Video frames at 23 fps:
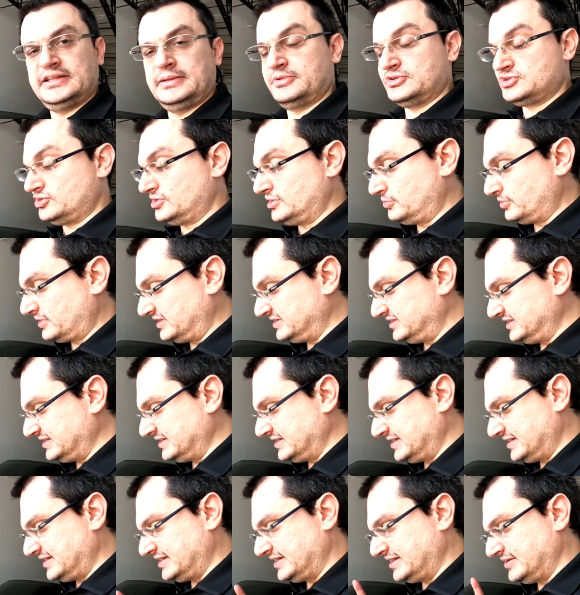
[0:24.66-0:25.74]
show you what I
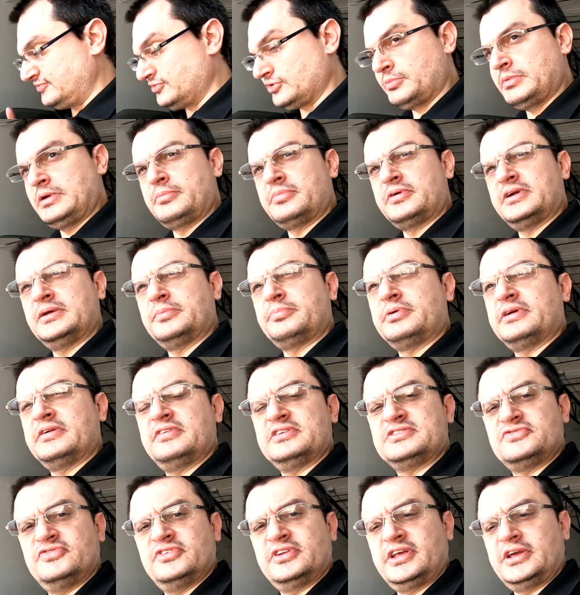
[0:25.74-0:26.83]
did. If you remember in a
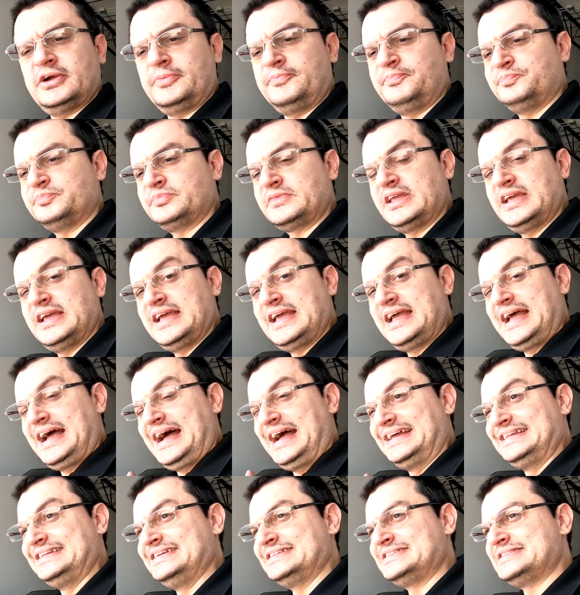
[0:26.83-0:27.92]
previous video,
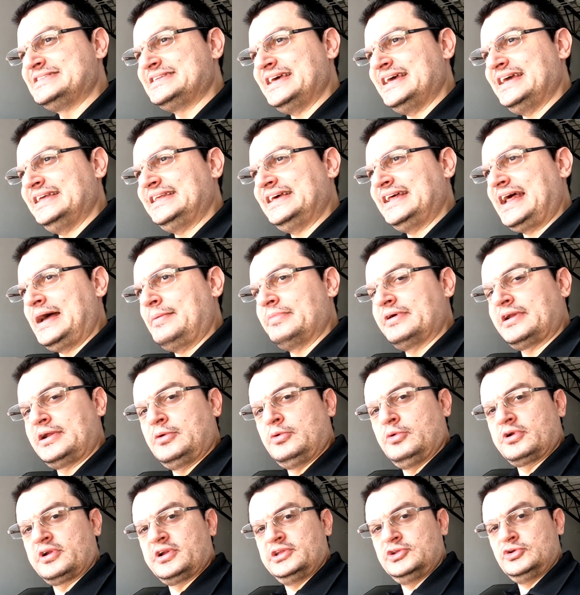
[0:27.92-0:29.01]
I did say that I'm gonna
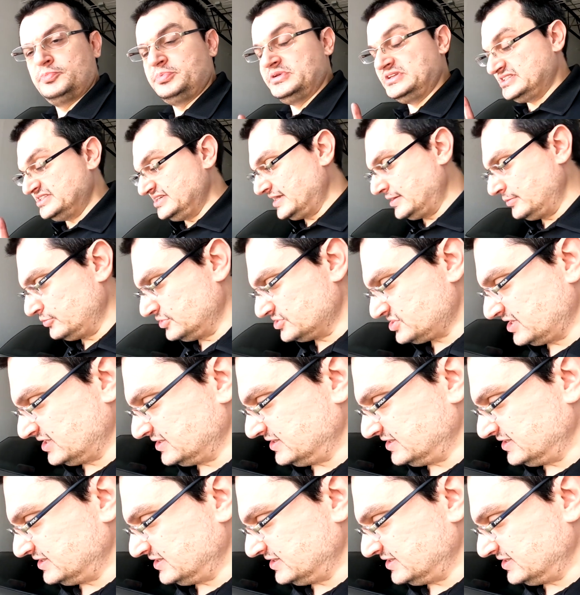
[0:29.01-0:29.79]
order a new PCM, which I